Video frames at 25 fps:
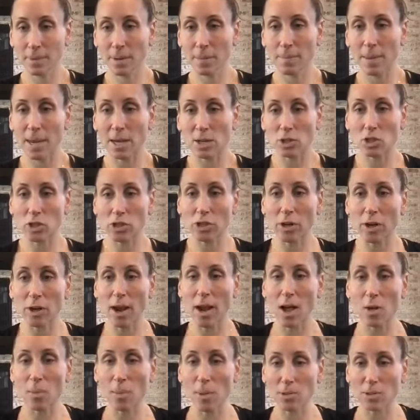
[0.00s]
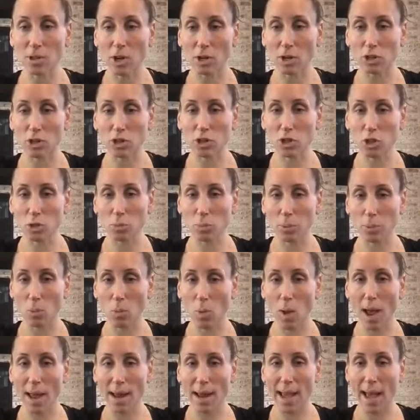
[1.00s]
Make sure your elbows aren't super
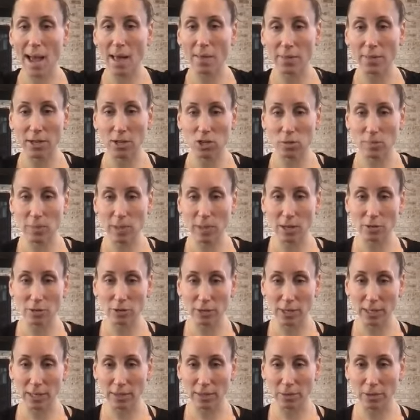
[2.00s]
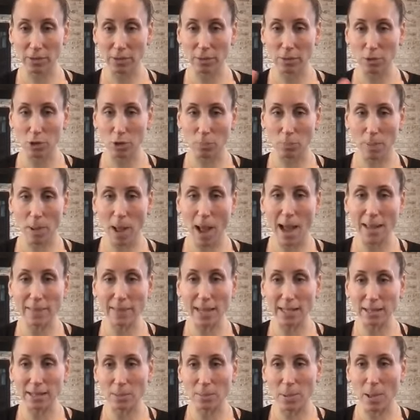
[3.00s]
wide out. They should be underneath you. I
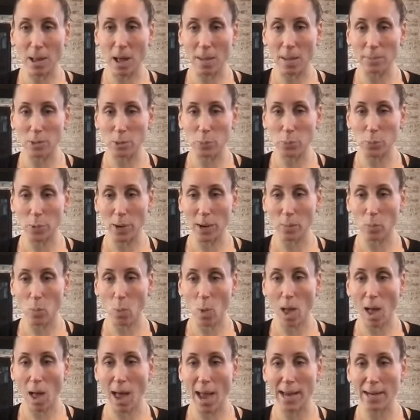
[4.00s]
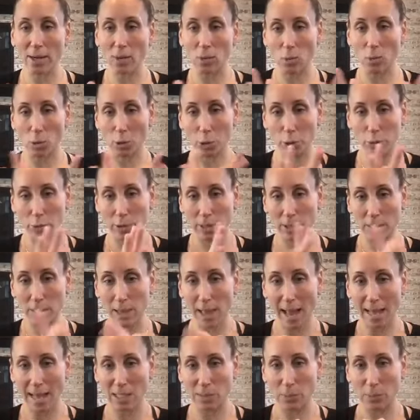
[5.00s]
like the palms spread wide, or you can
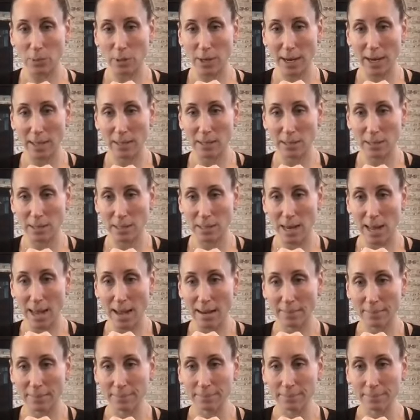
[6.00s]
clasp your hands today.